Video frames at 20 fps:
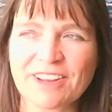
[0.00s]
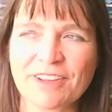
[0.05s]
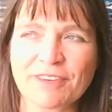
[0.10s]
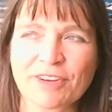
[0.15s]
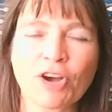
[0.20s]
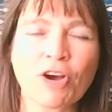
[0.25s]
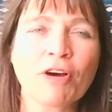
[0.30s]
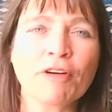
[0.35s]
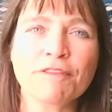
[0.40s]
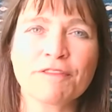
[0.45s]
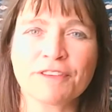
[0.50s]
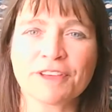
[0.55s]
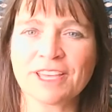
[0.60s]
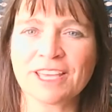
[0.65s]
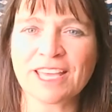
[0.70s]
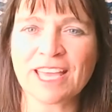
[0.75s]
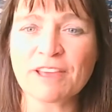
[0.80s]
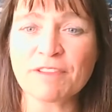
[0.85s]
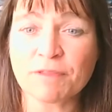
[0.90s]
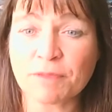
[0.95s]

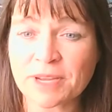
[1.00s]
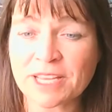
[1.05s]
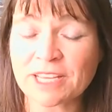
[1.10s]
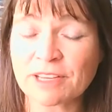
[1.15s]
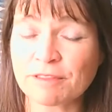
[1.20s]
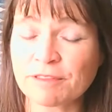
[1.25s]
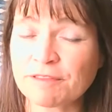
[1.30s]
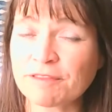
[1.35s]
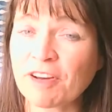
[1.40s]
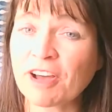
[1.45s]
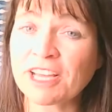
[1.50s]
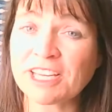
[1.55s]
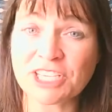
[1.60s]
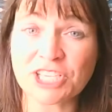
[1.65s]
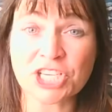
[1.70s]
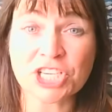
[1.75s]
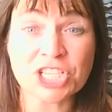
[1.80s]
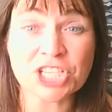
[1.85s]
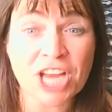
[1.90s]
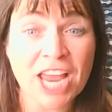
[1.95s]
Coffee, if we can
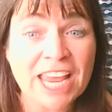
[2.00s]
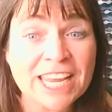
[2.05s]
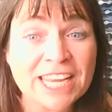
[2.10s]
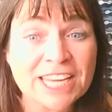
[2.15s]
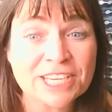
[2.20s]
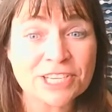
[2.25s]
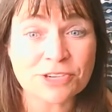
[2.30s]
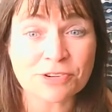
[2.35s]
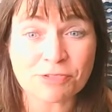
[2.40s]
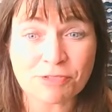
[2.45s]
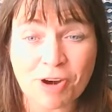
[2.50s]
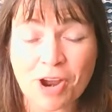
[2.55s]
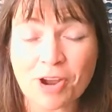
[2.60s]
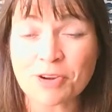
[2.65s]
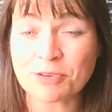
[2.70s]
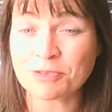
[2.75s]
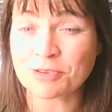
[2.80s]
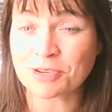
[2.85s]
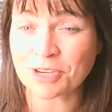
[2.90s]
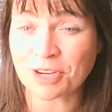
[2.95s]
find
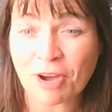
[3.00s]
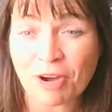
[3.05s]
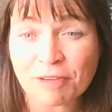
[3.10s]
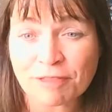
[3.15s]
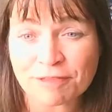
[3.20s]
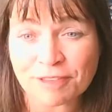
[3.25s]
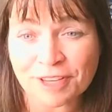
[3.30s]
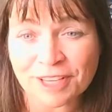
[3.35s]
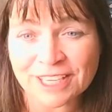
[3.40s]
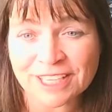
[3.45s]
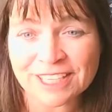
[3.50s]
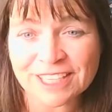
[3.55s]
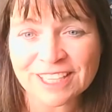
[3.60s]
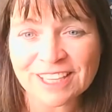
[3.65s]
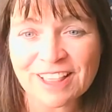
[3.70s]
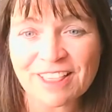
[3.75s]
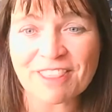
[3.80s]
shade-grown coffee,